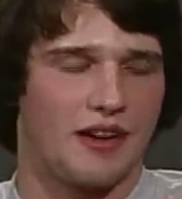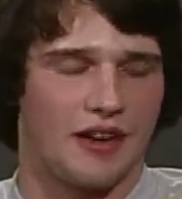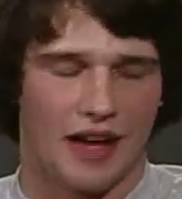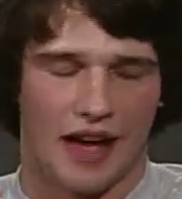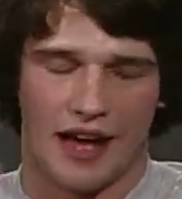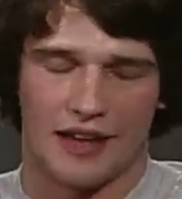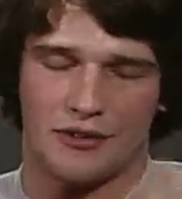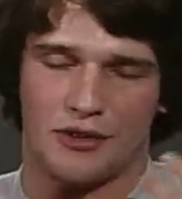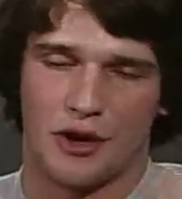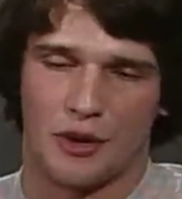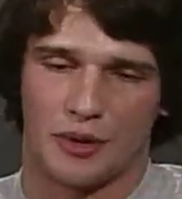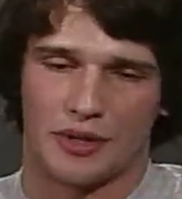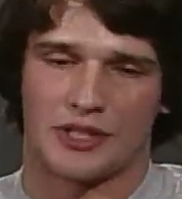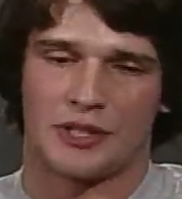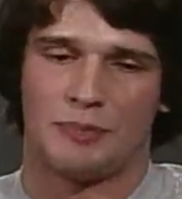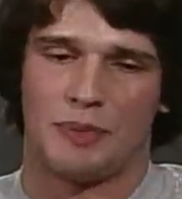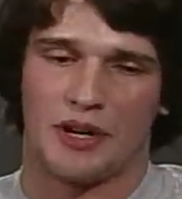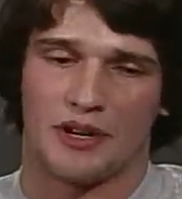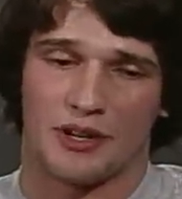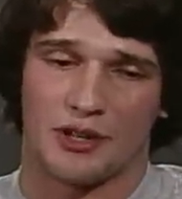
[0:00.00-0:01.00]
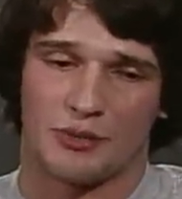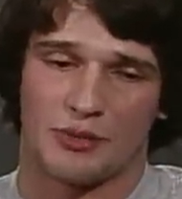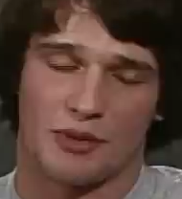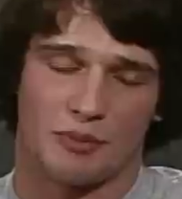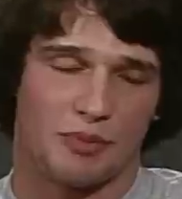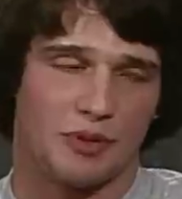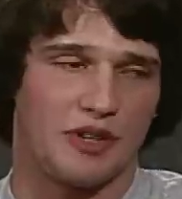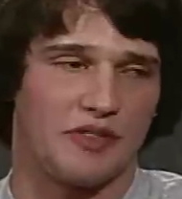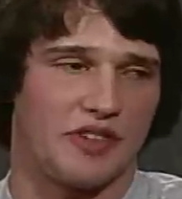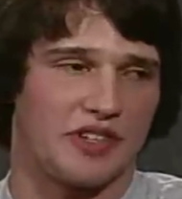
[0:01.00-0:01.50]
had no experience with the
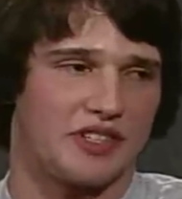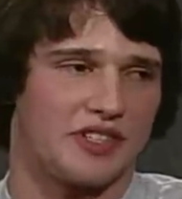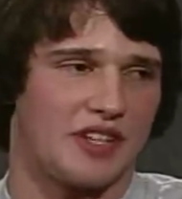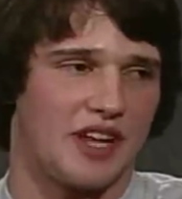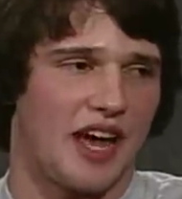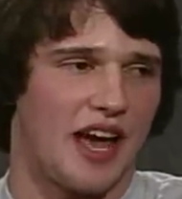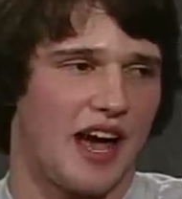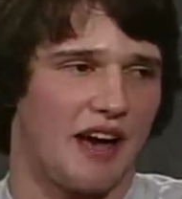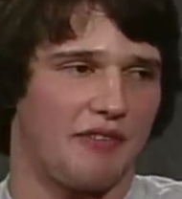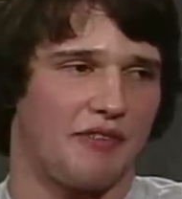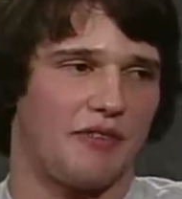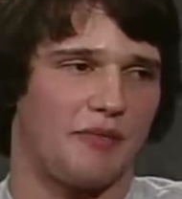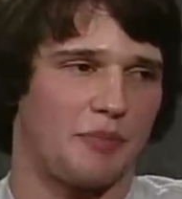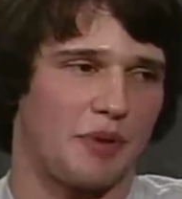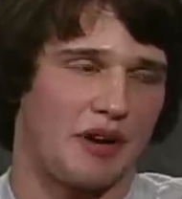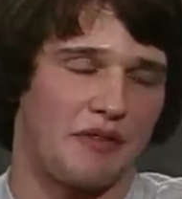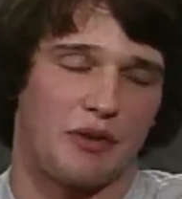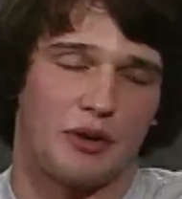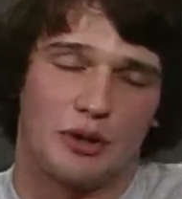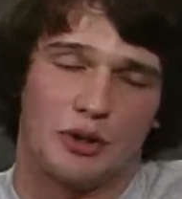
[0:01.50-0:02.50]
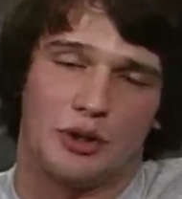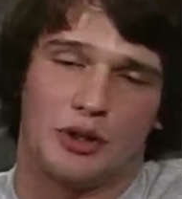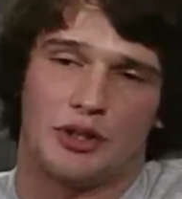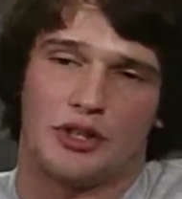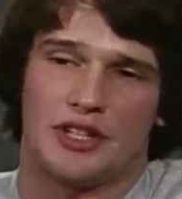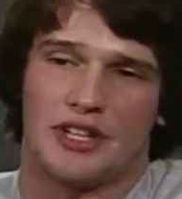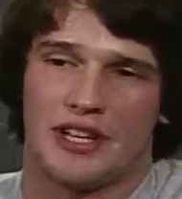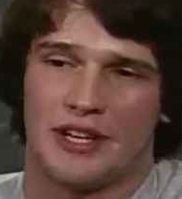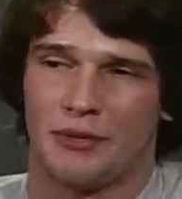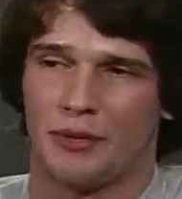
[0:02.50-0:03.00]
previous staff, but I've
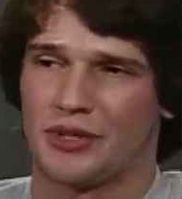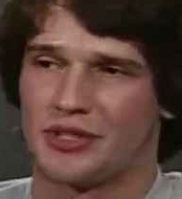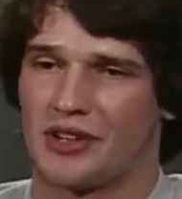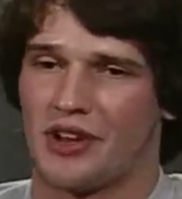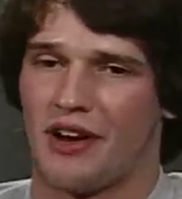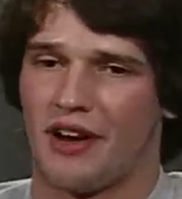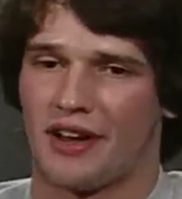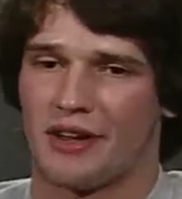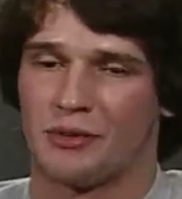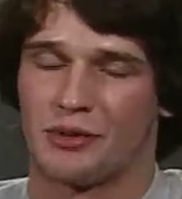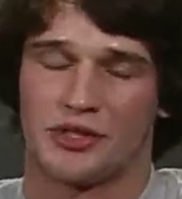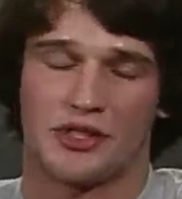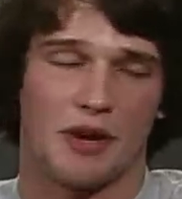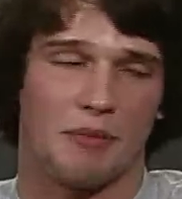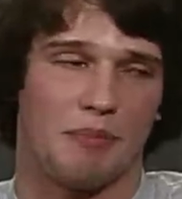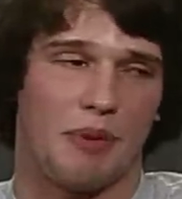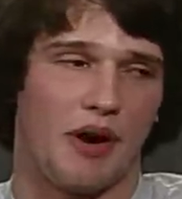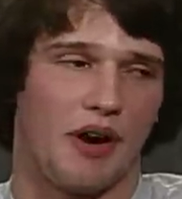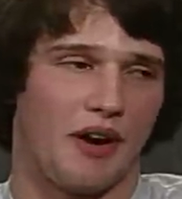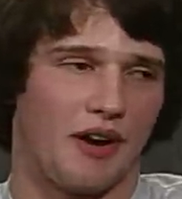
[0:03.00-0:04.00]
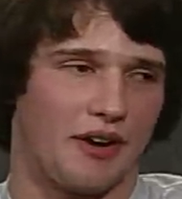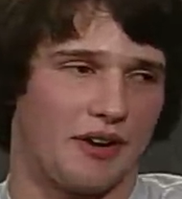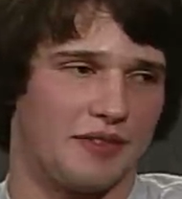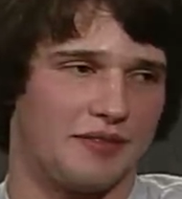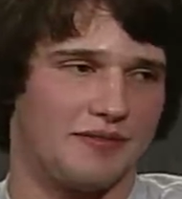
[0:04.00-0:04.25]
heard that it was not, it was subpar.